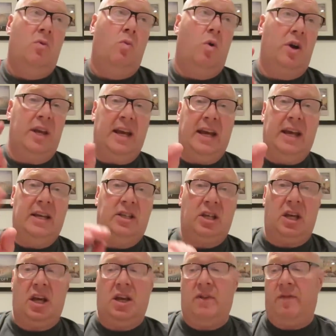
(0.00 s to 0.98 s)
what it
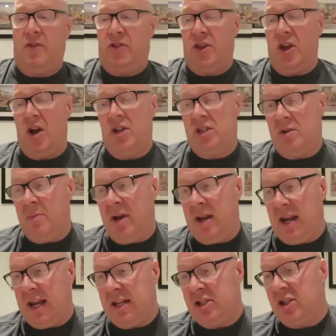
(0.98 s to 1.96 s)
is, 30
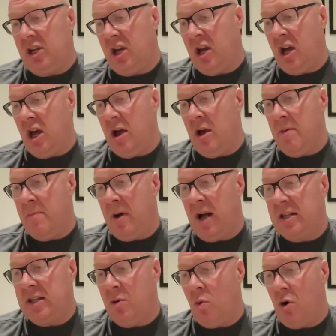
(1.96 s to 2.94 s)
minutes,
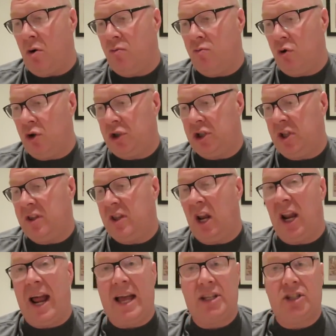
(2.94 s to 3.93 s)
I didn't want to rush
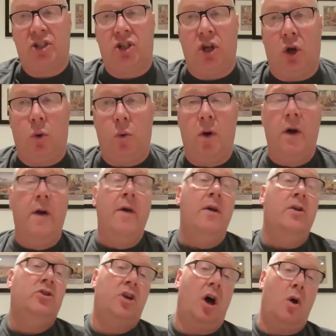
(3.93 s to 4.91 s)
the last two,
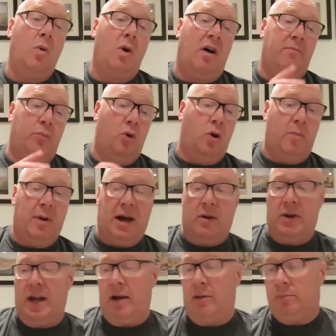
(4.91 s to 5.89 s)
so I bought them
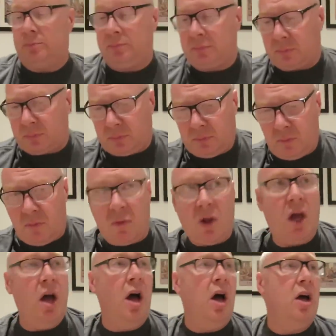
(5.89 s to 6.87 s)
out now.
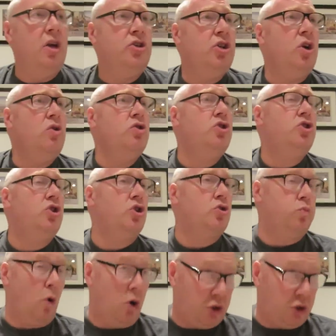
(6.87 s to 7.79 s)
June's just